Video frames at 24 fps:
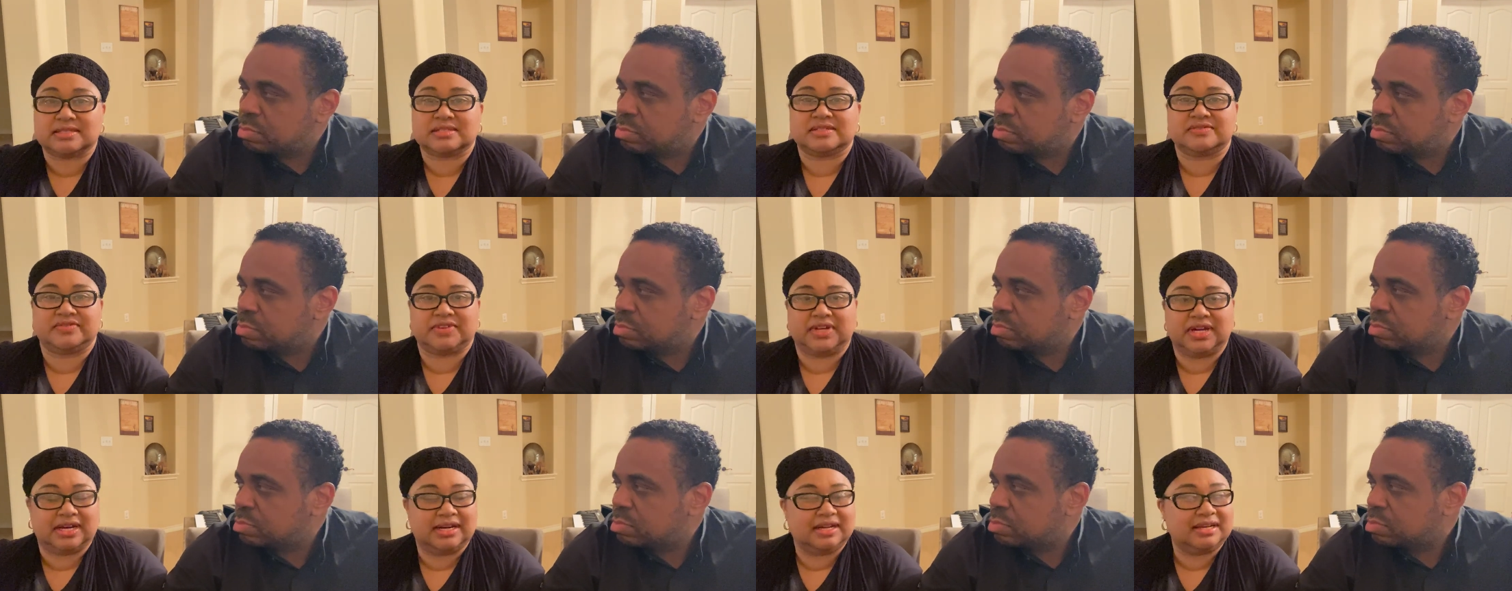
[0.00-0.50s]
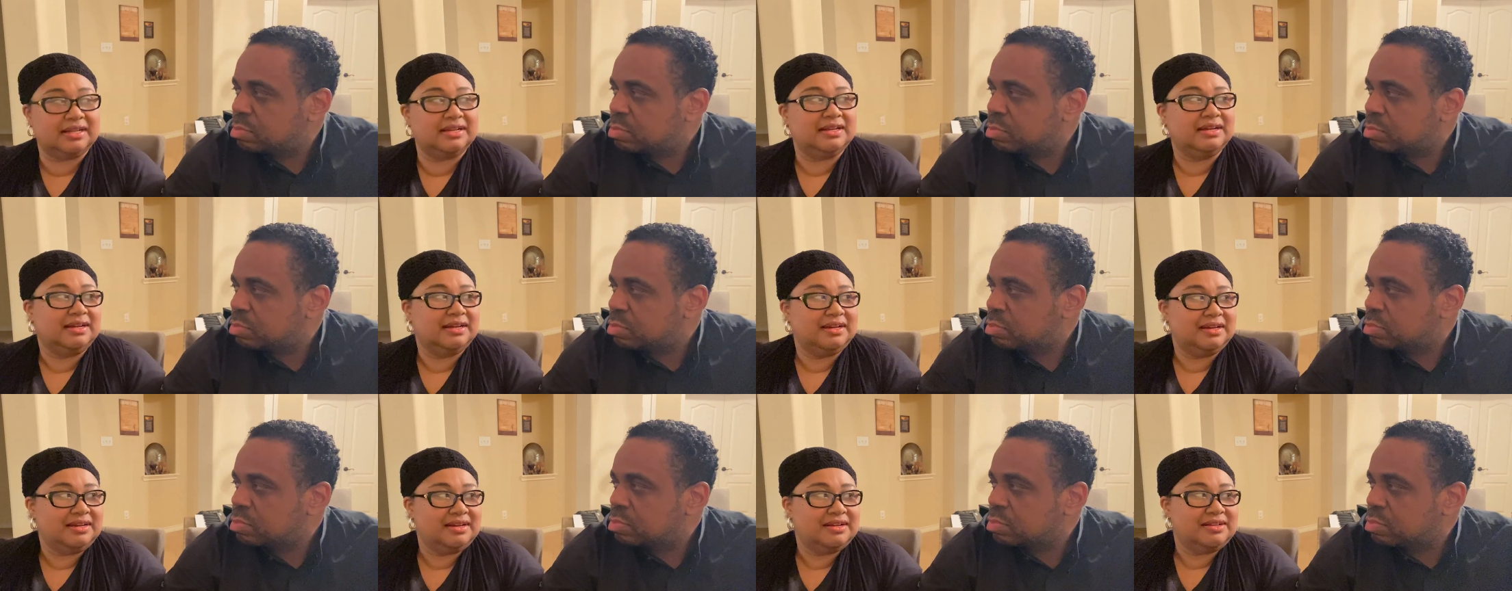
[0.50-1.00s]
Speaker 1: of God.
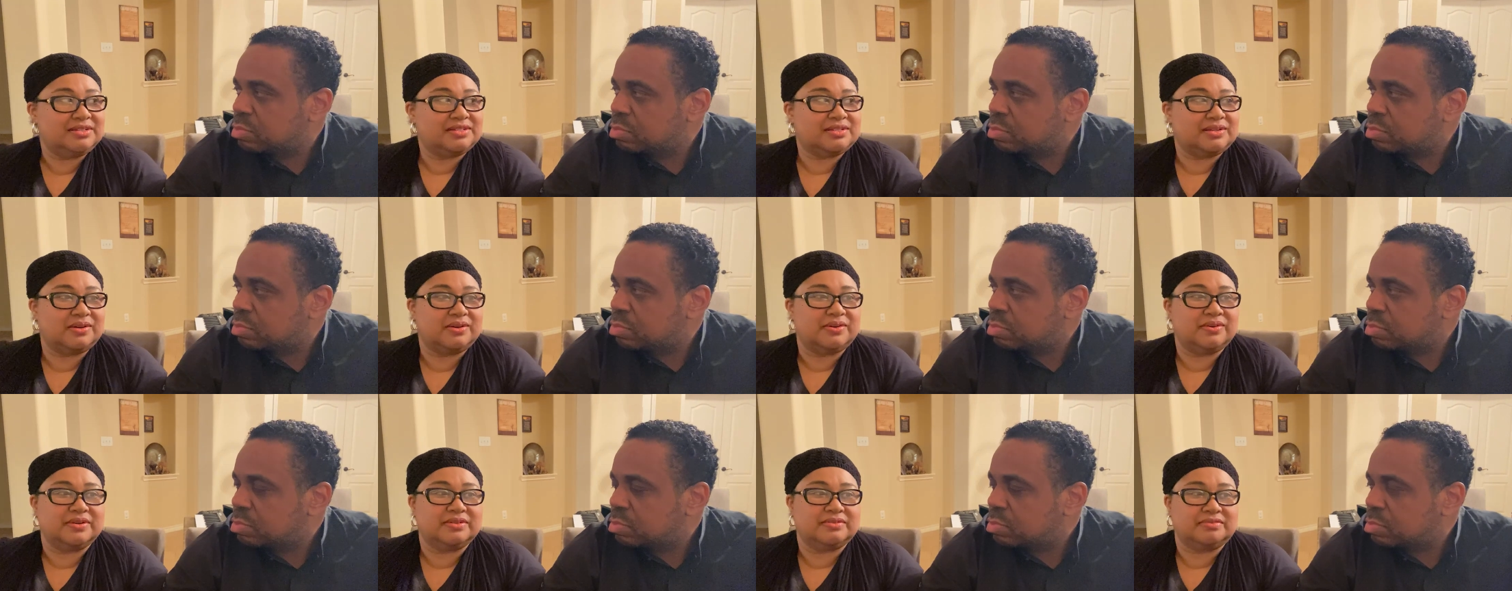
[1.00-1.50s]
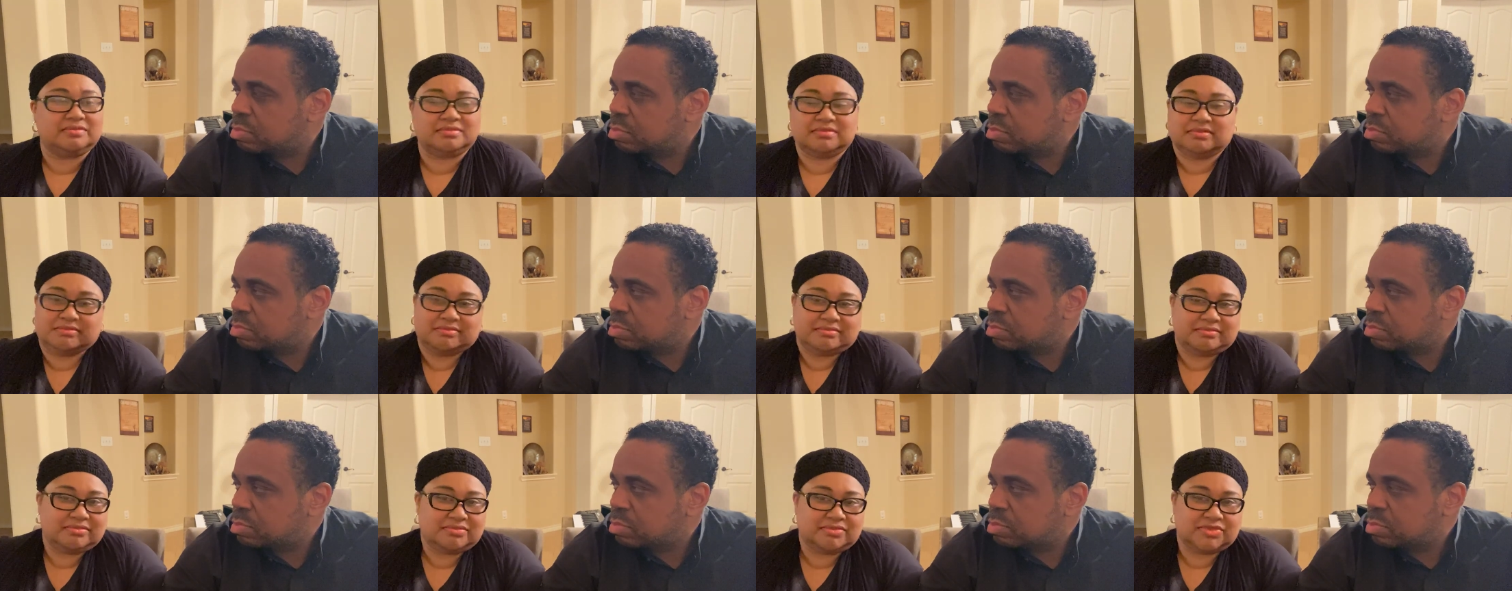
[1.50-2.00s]
So
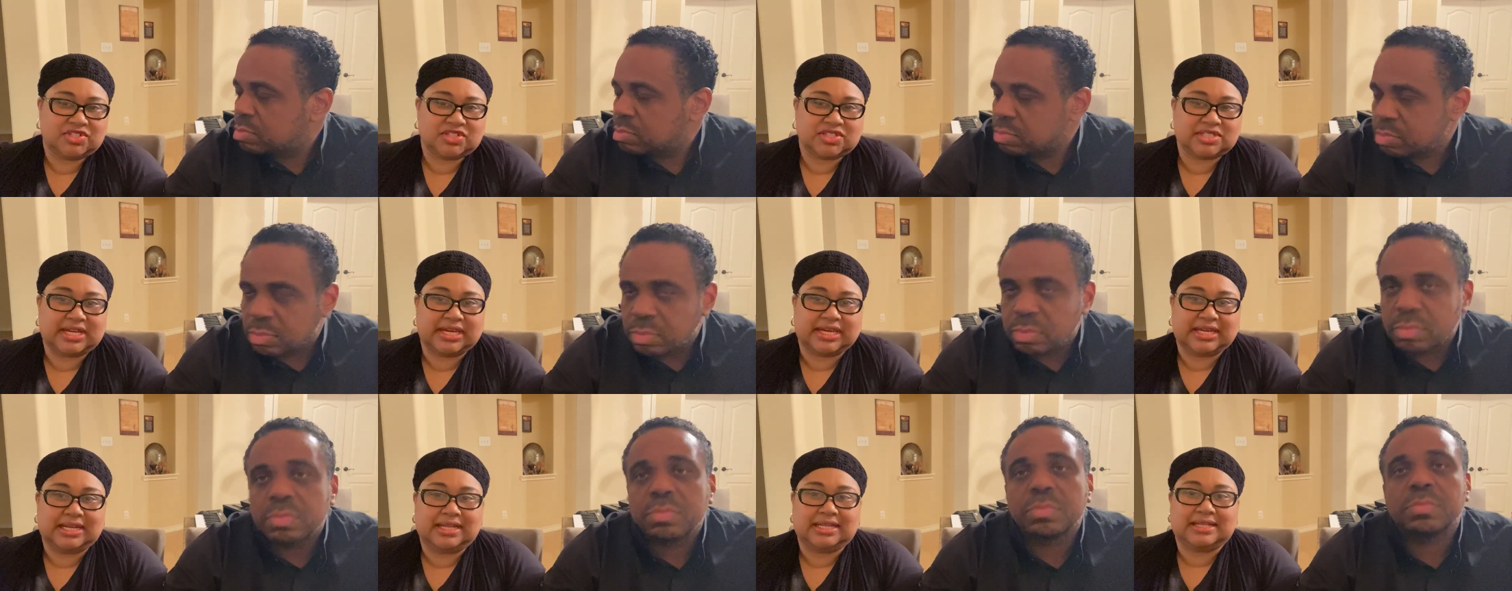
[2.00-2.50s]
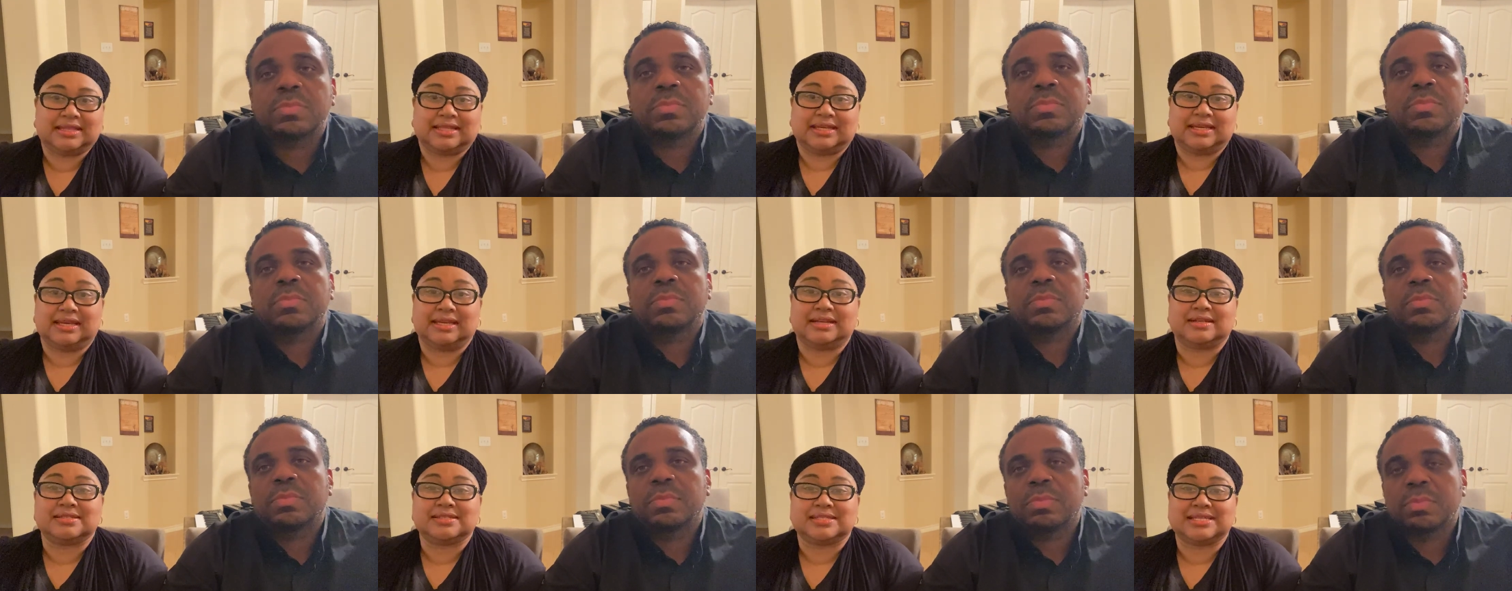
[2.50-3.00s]
just like anything
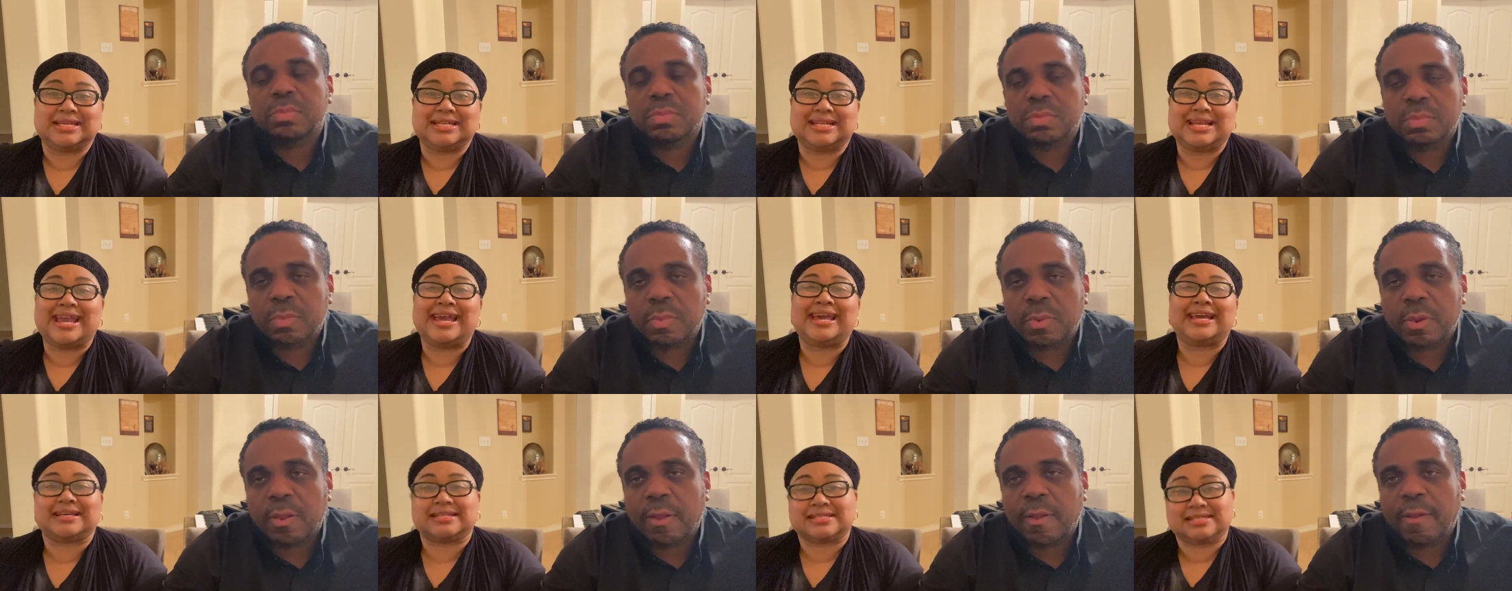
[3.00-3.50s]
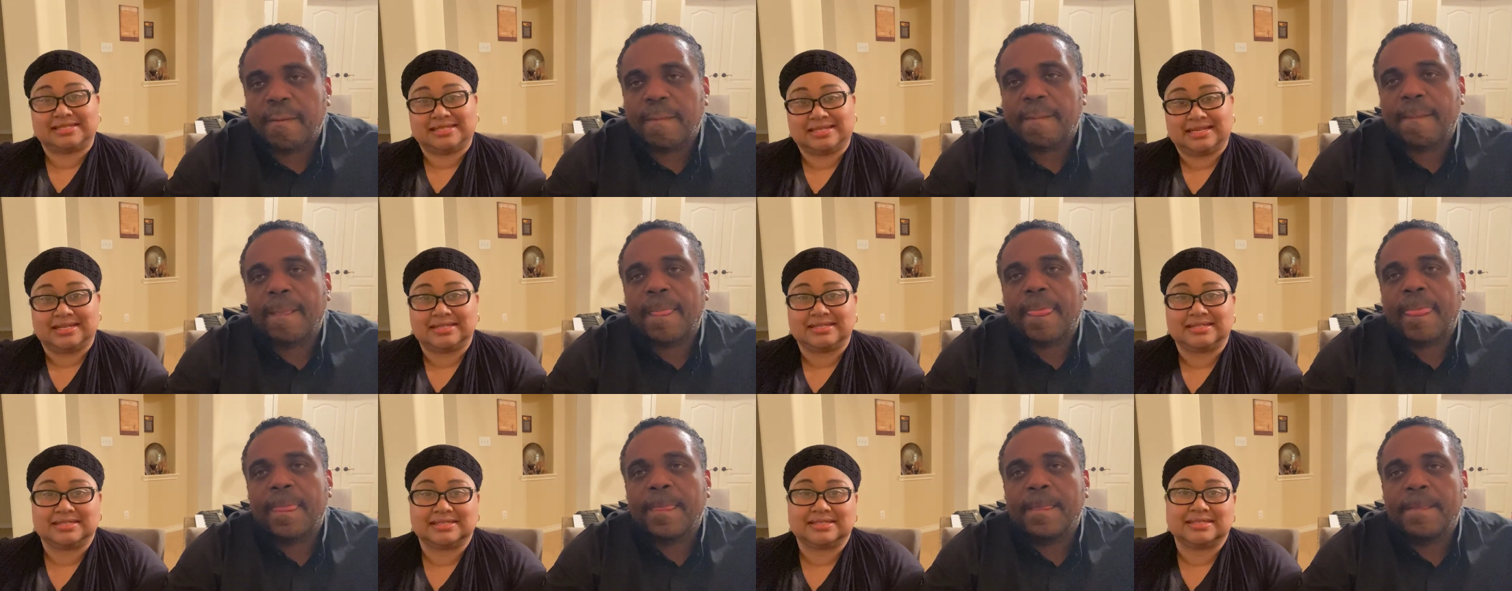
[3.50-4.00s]
else, in
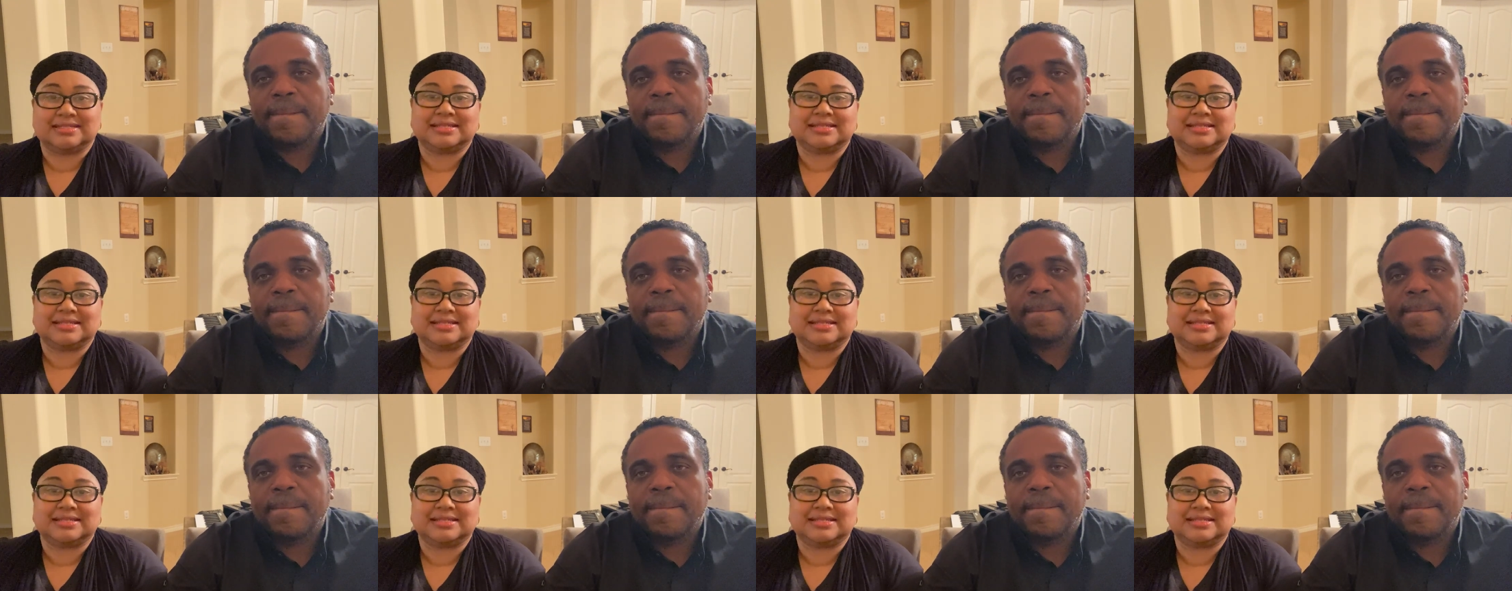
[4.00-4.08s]
excess